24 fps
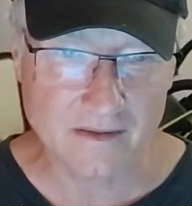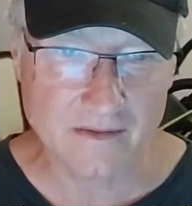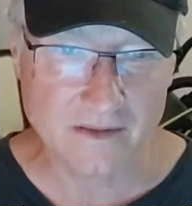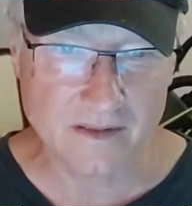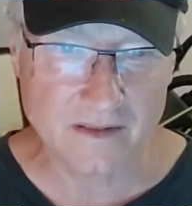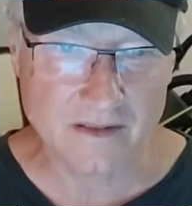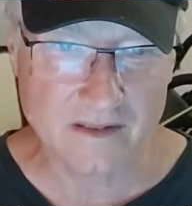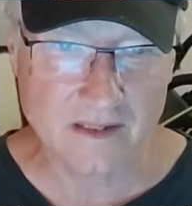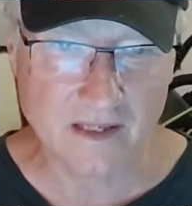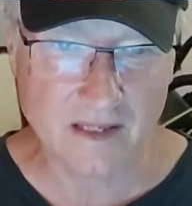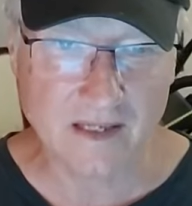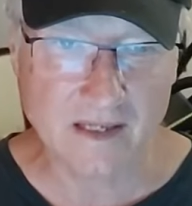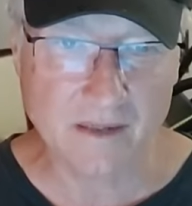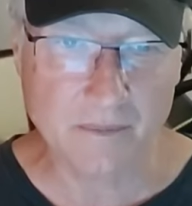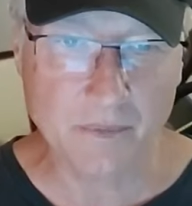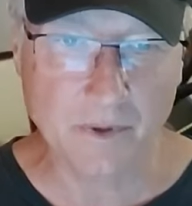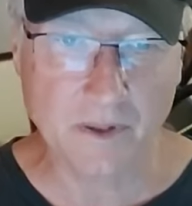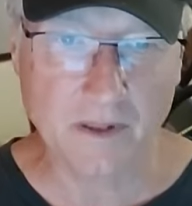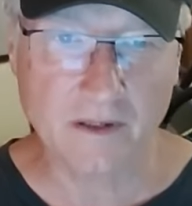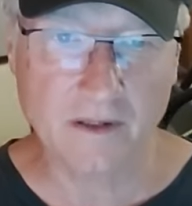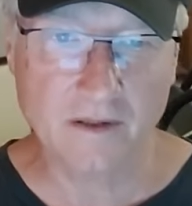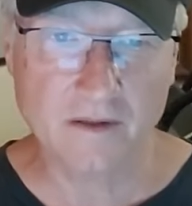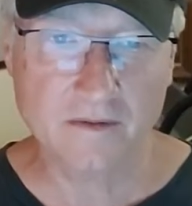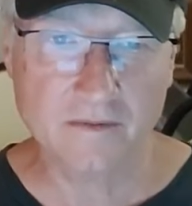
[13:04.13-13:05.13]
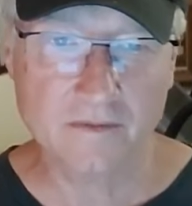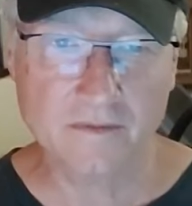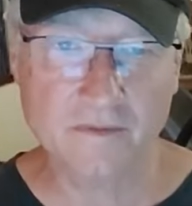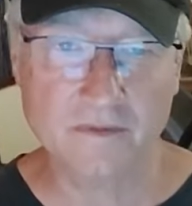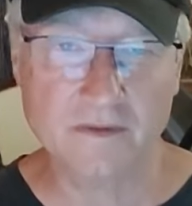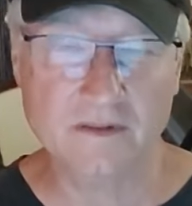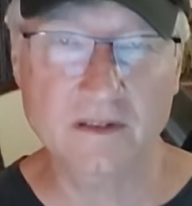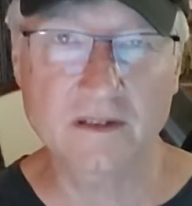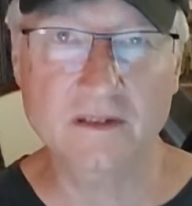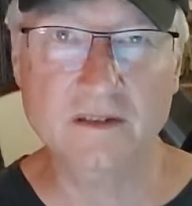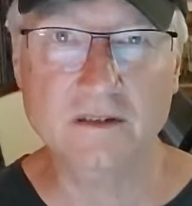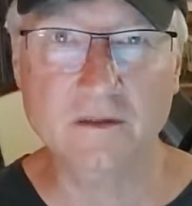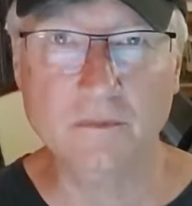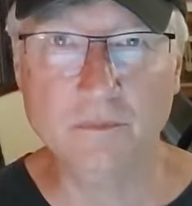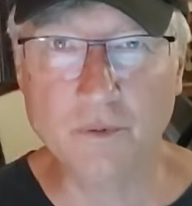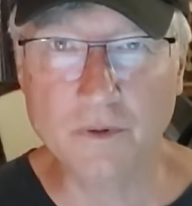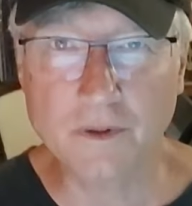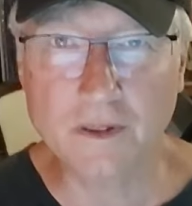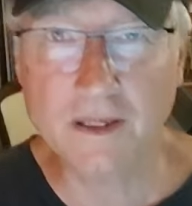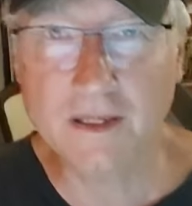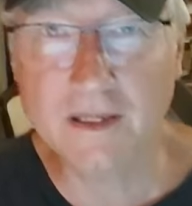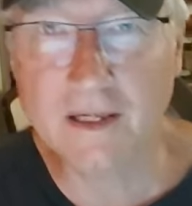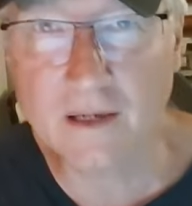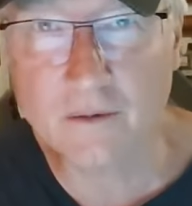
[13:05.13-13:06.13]
the type of
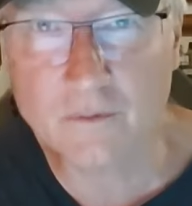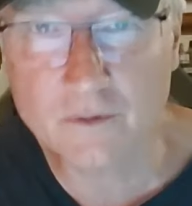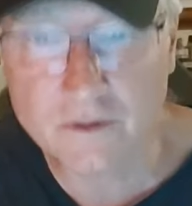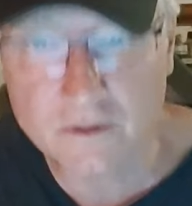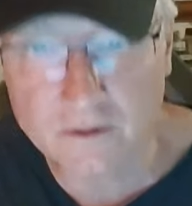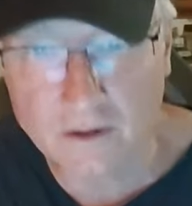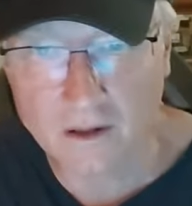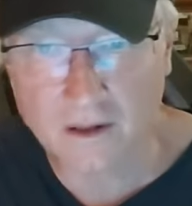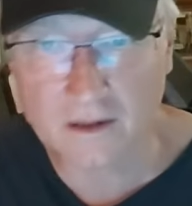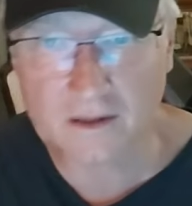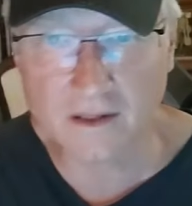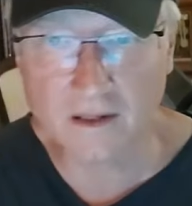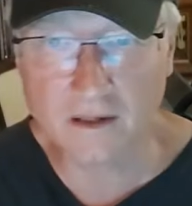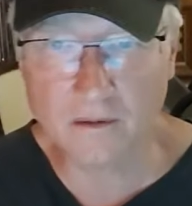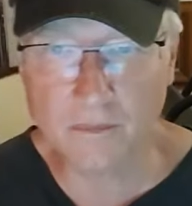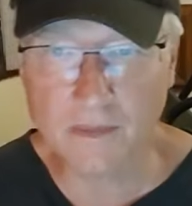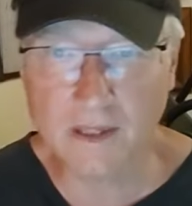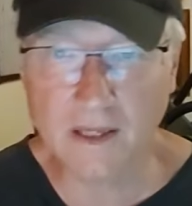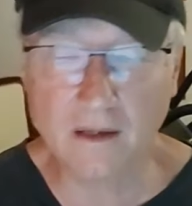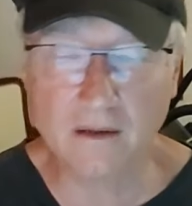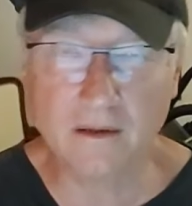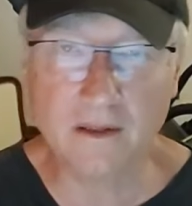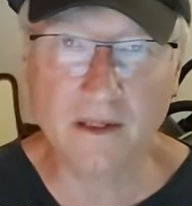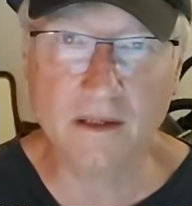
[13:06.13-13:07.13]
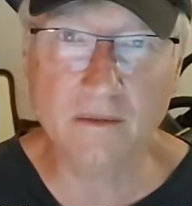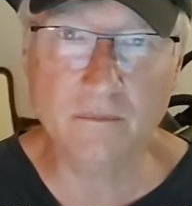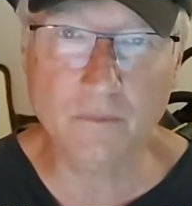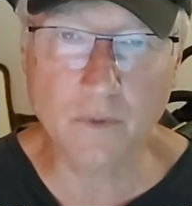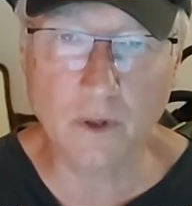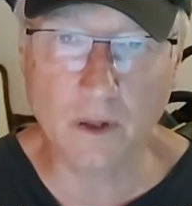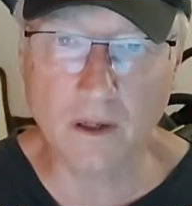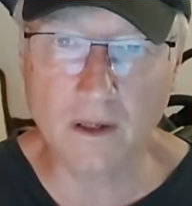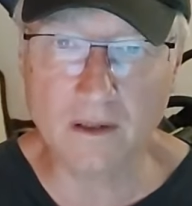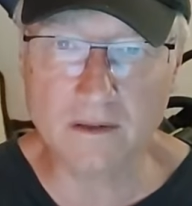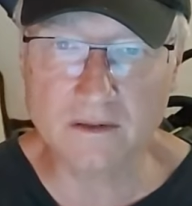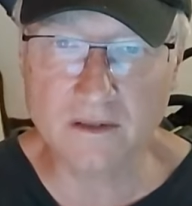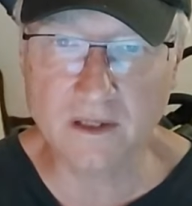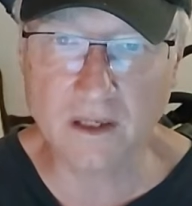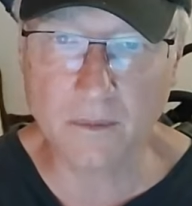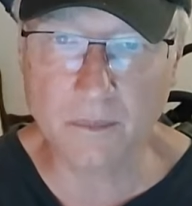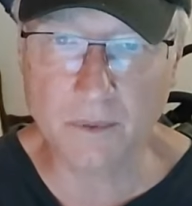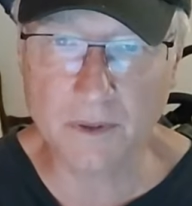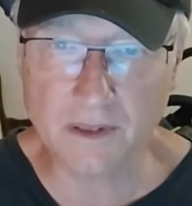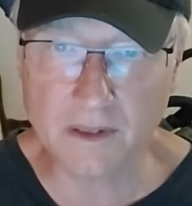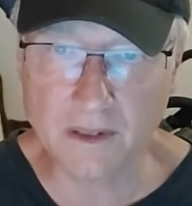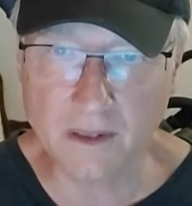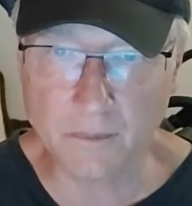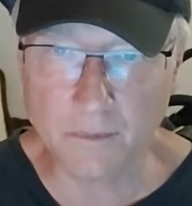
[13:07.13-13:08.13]
discipline I was talking about in blog
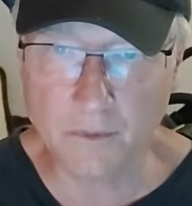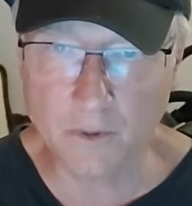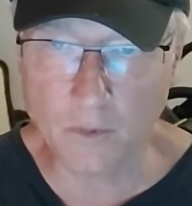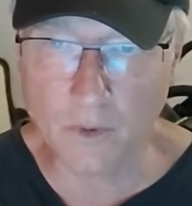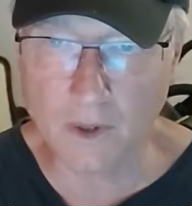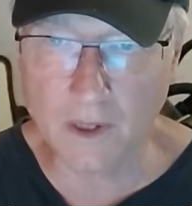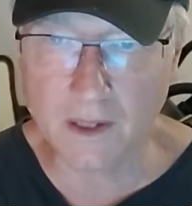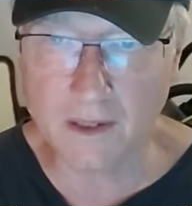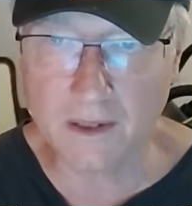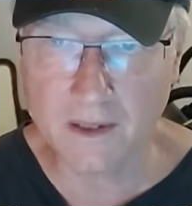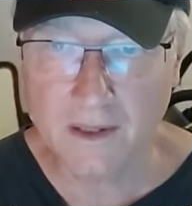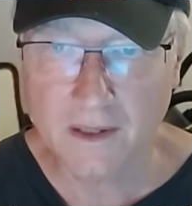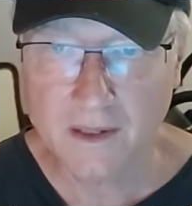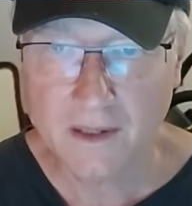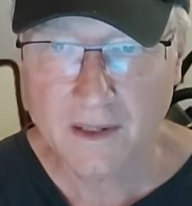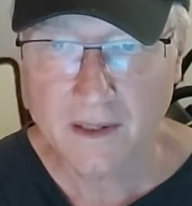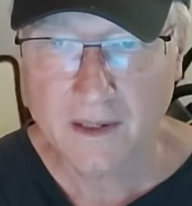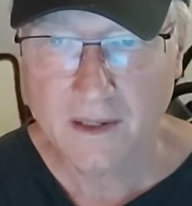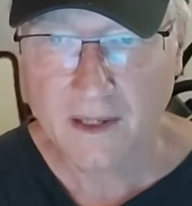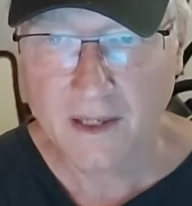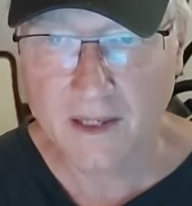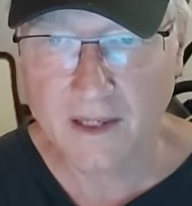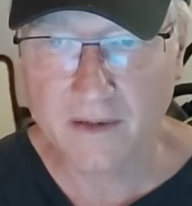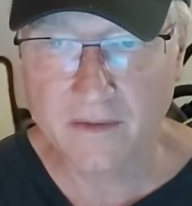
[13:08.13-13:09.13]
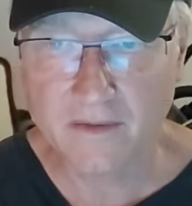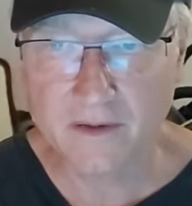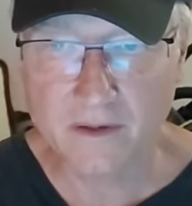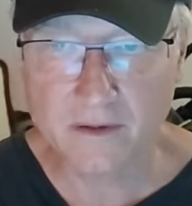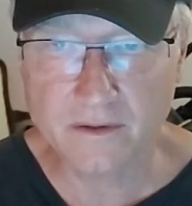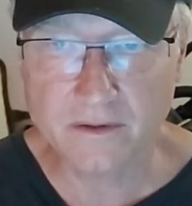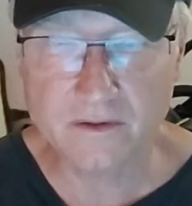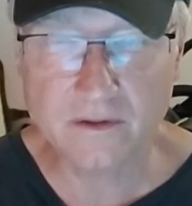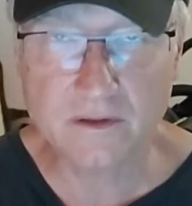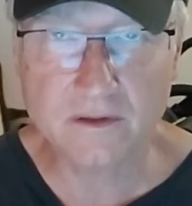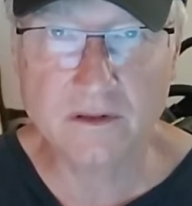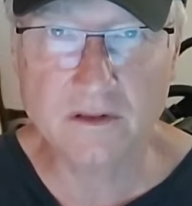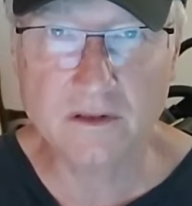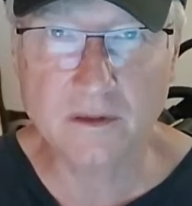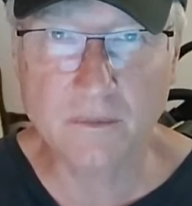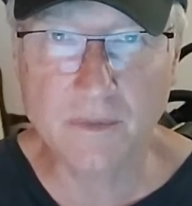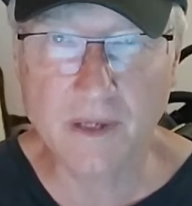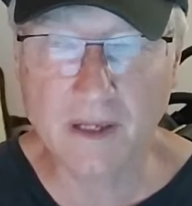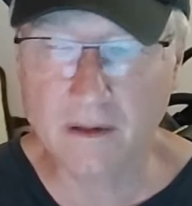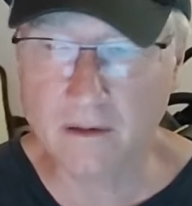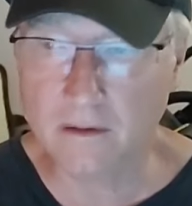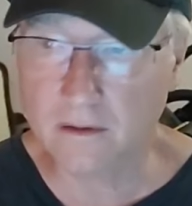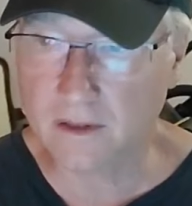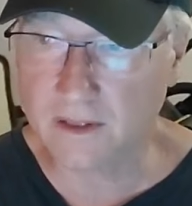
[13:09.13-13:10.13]
topic number 1. And there's some
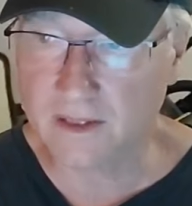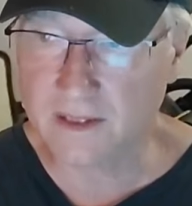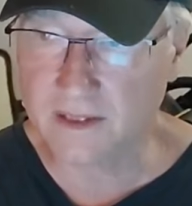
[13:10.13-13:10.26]
other